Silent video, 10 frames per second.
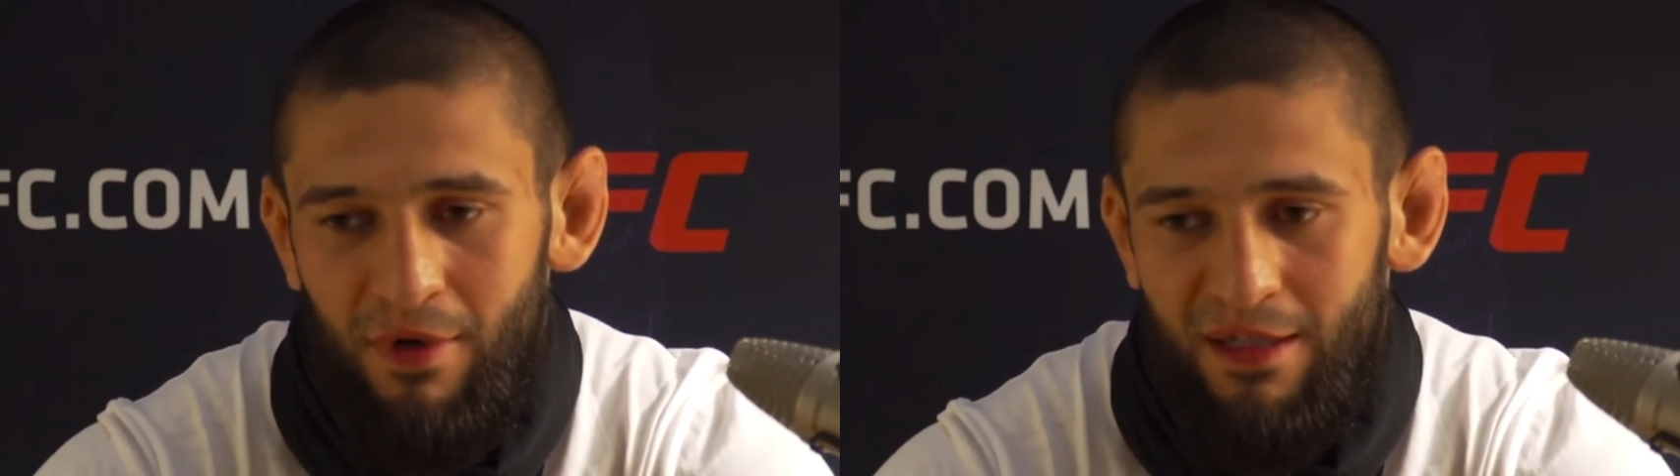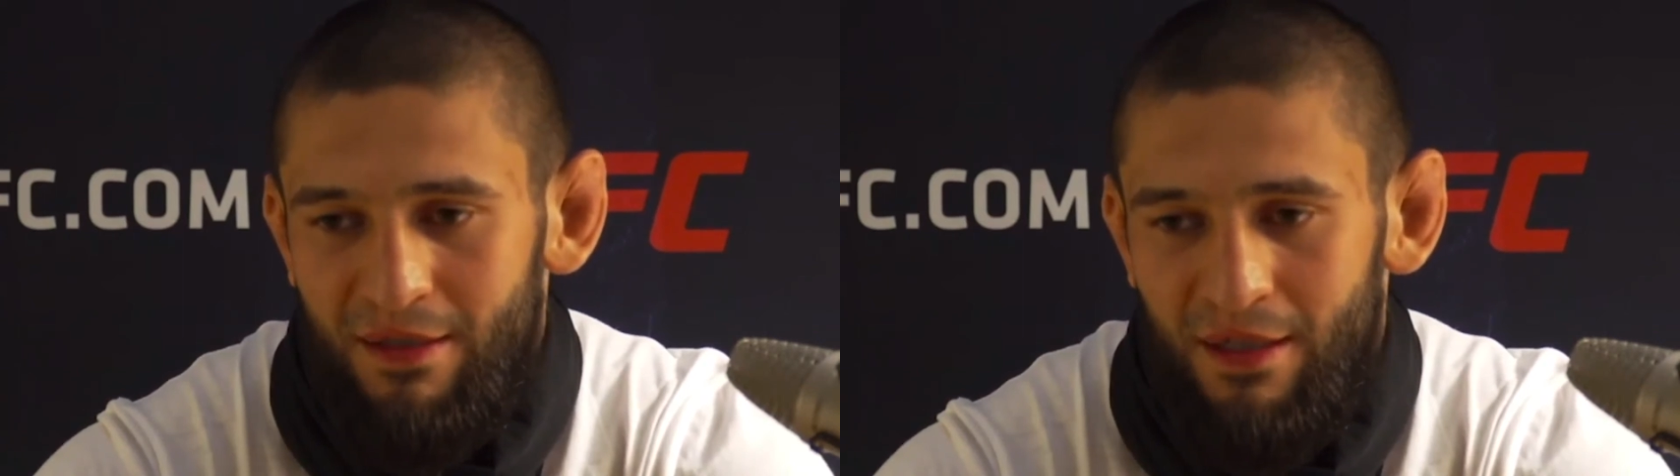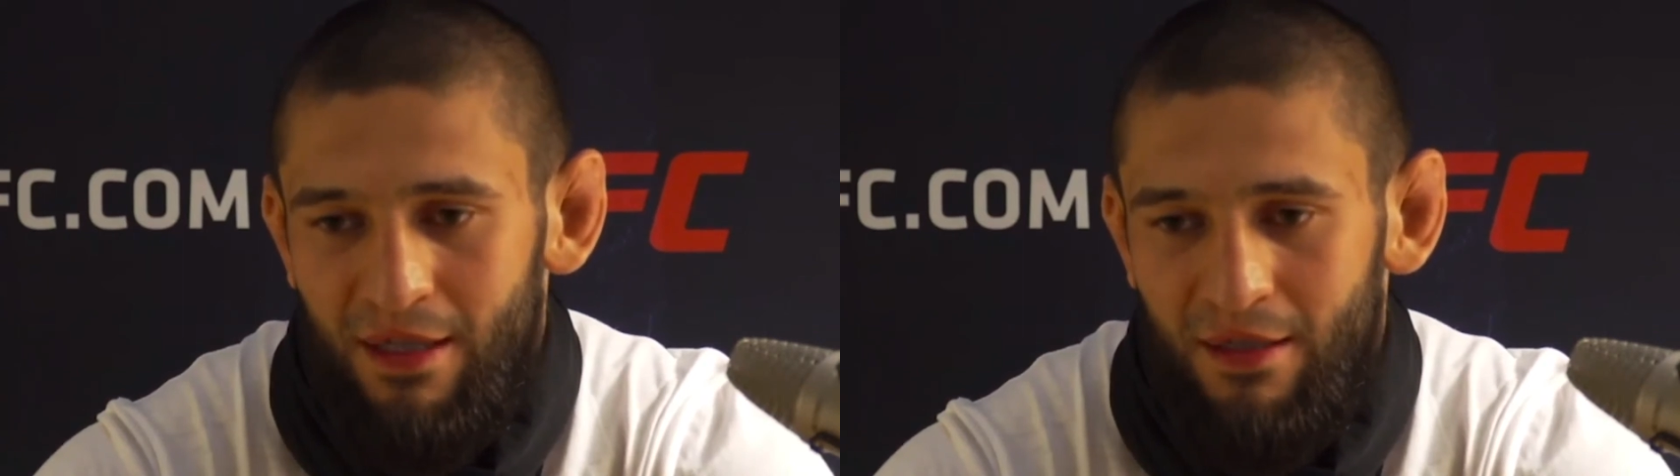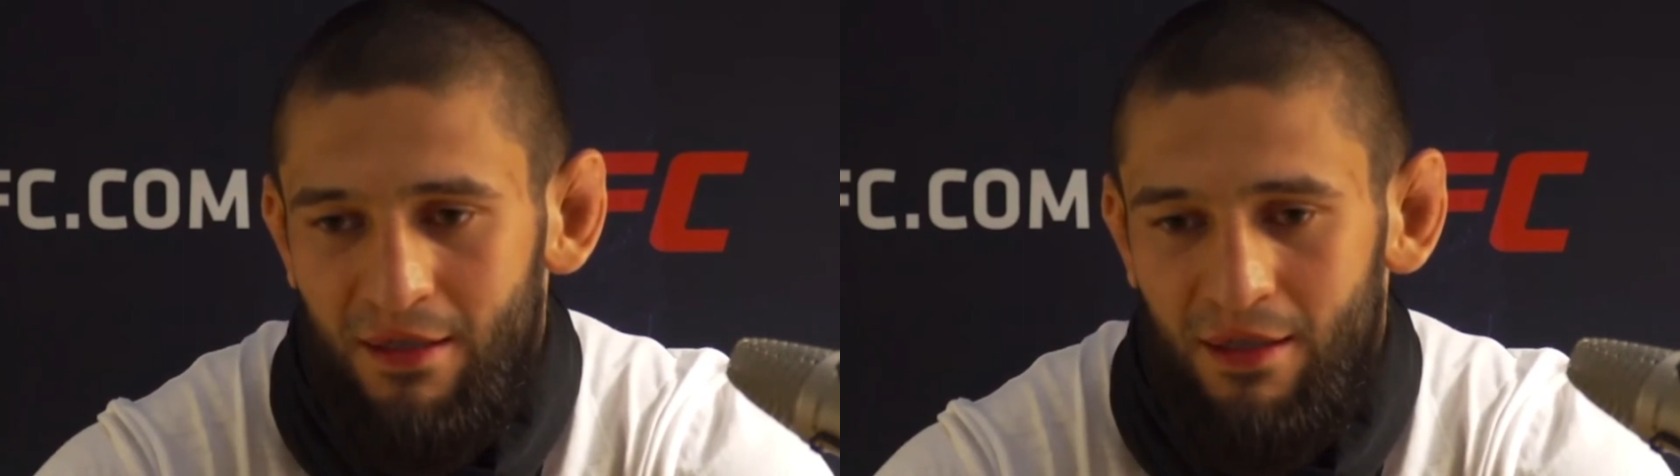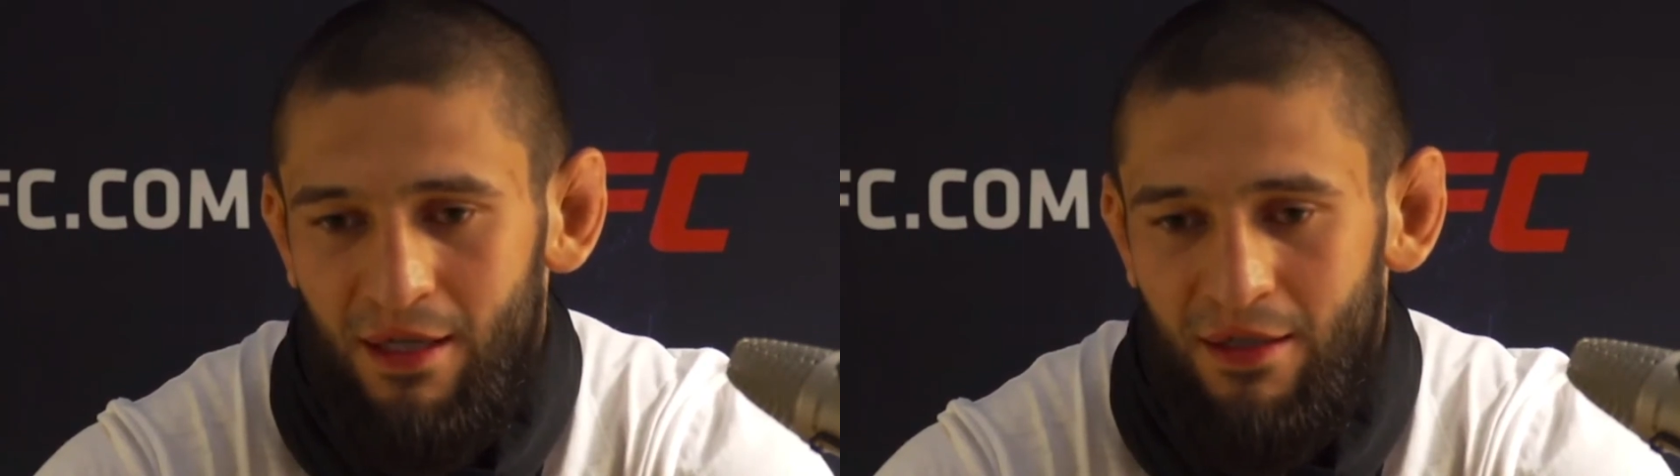My
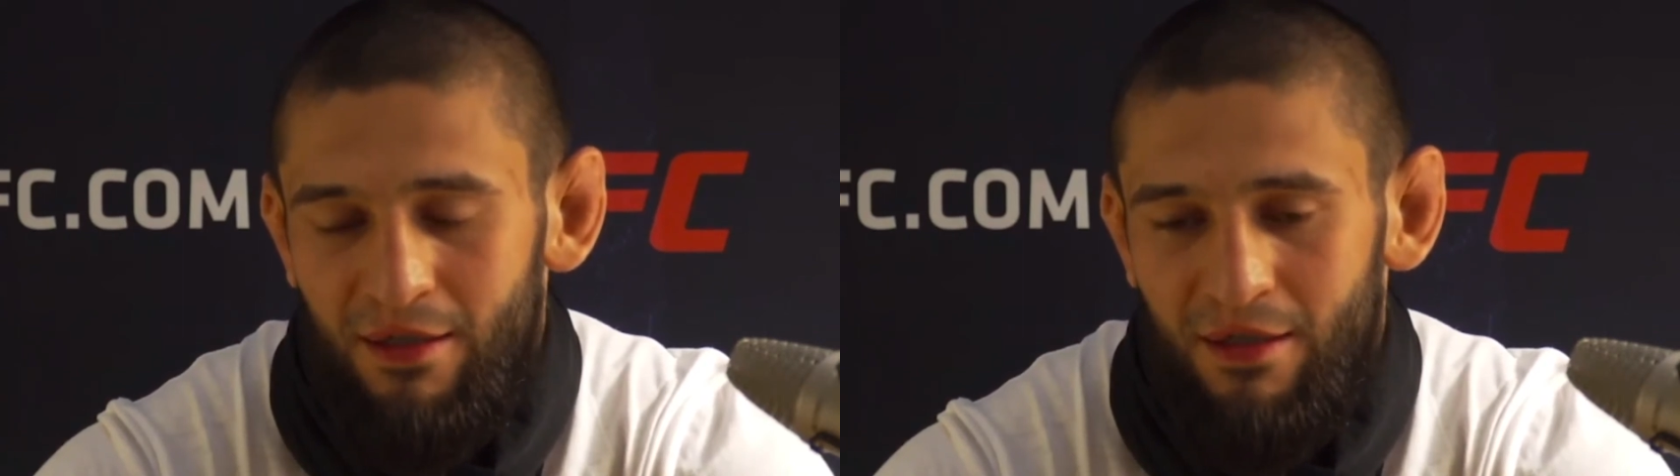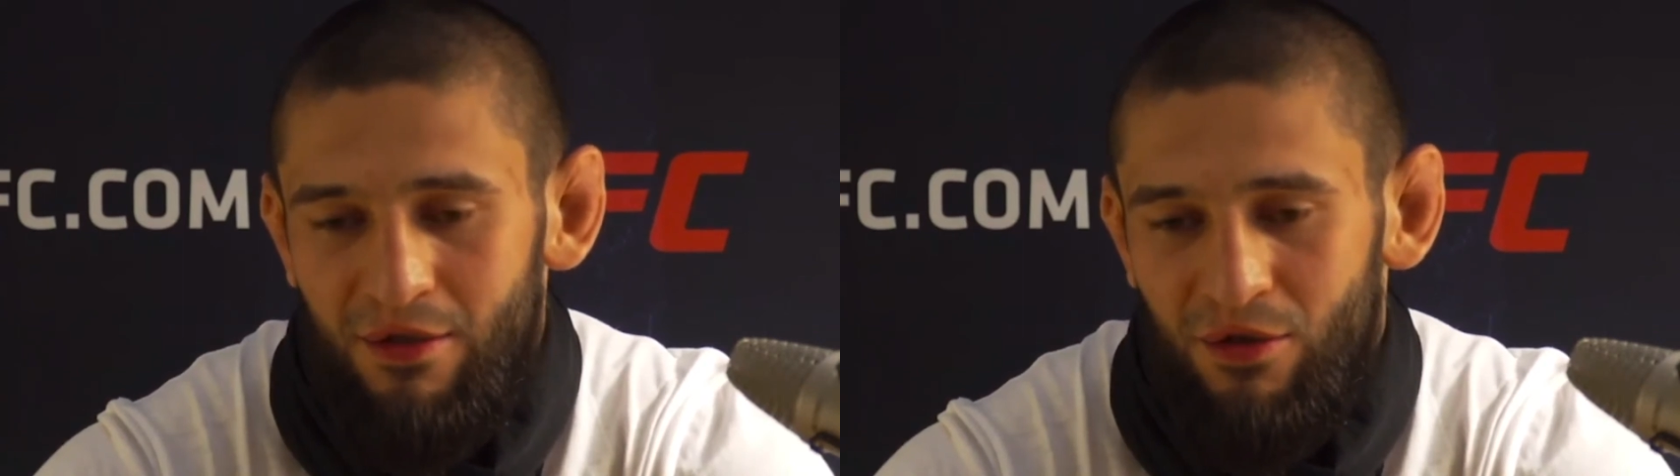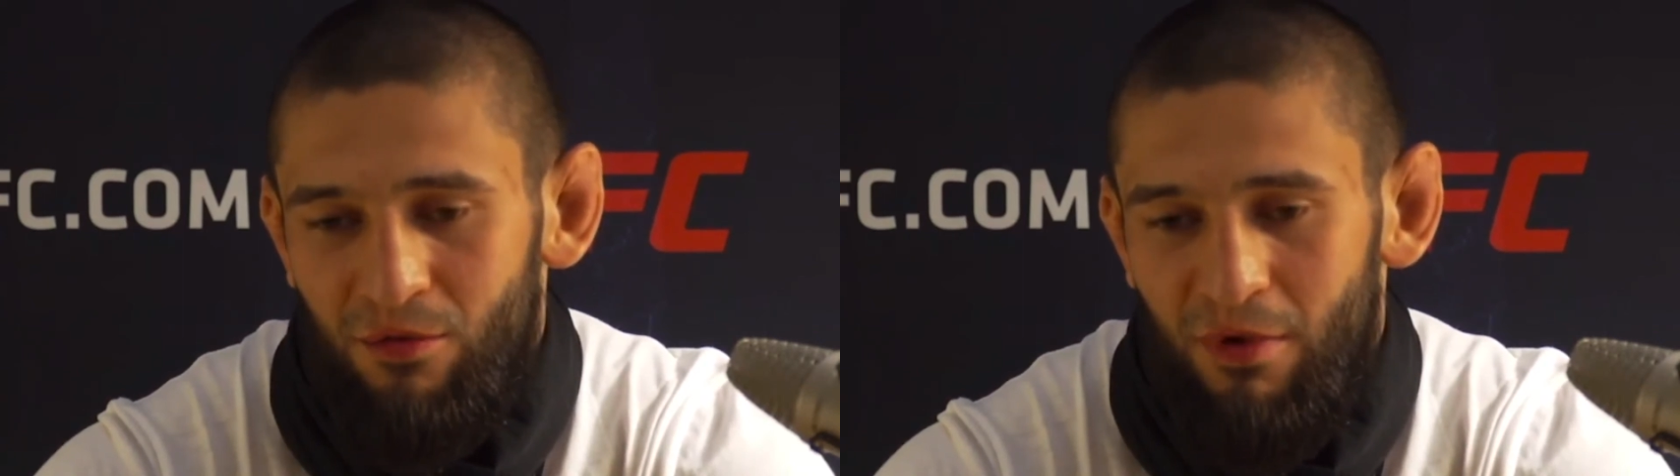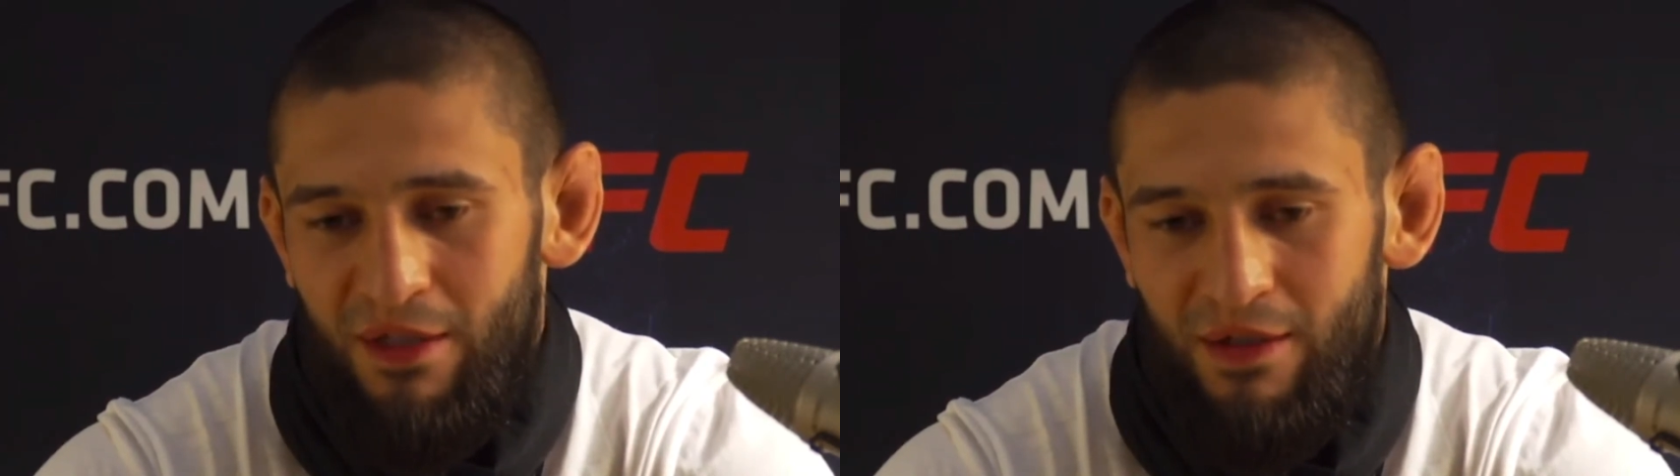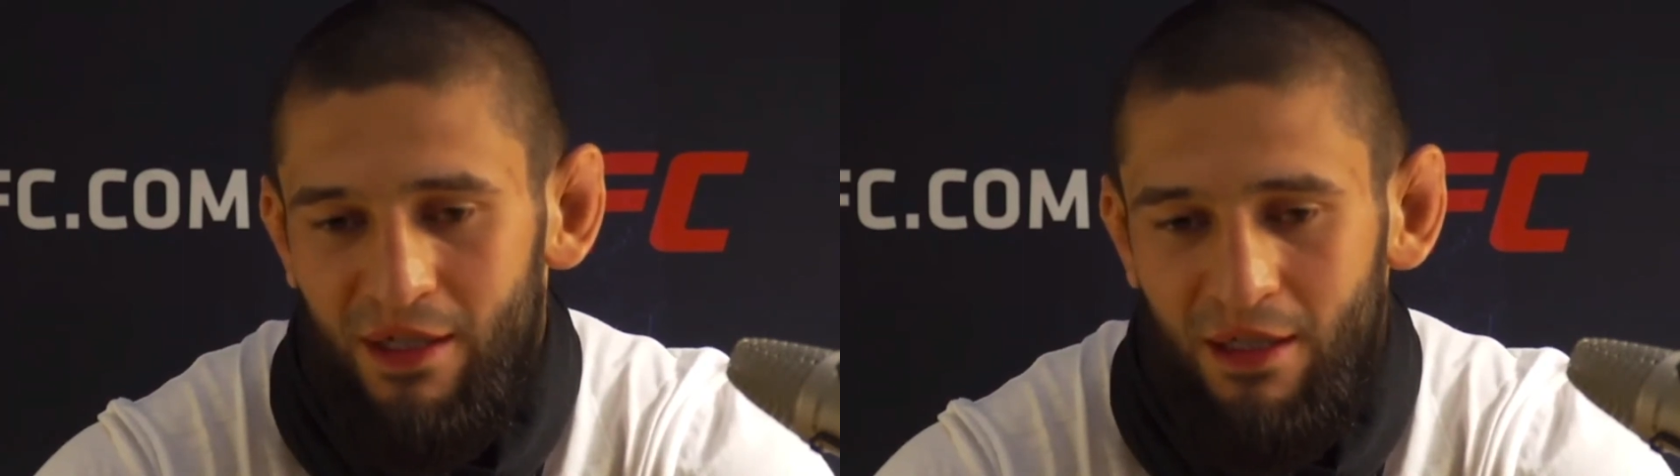striking, I didn't show my
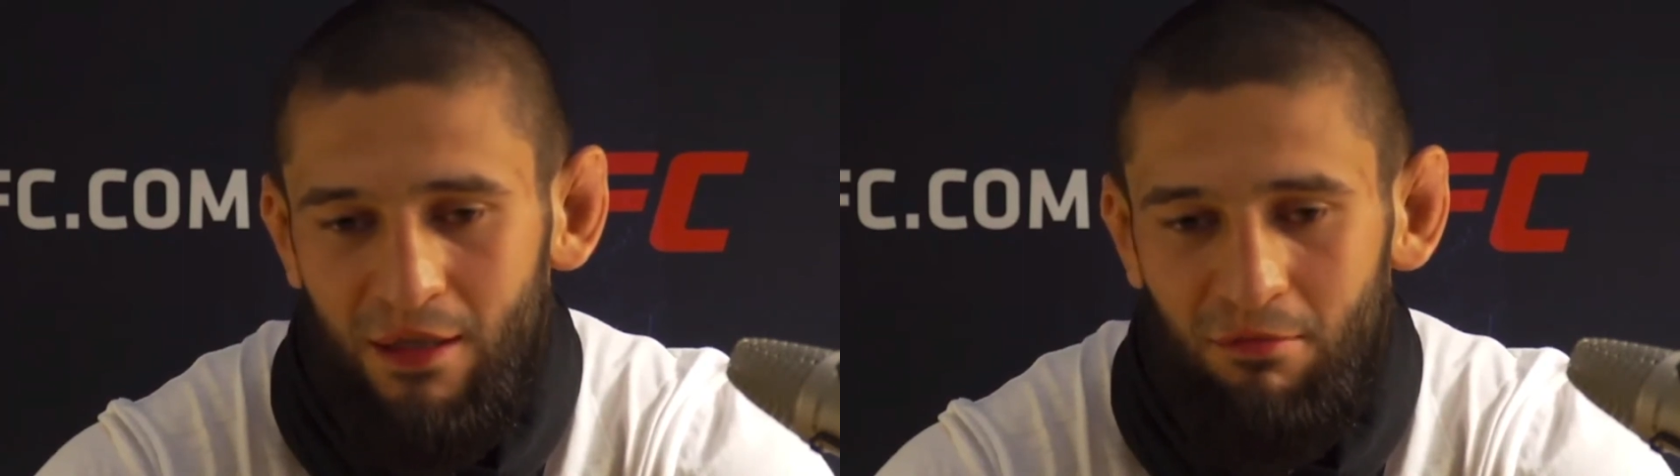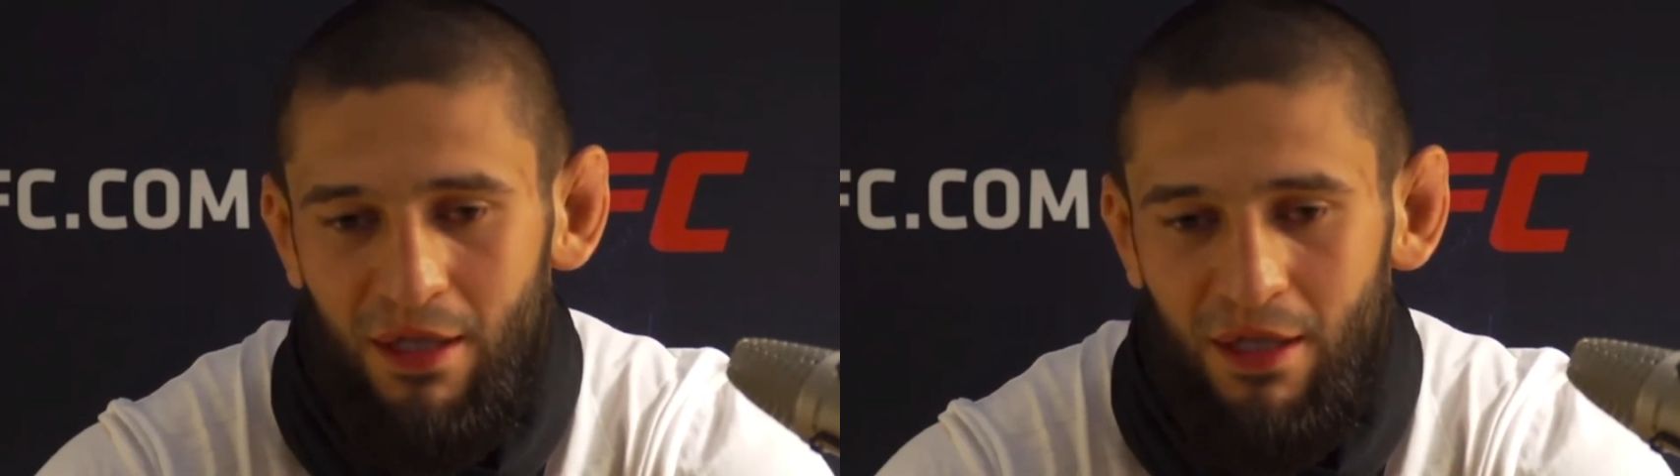striking,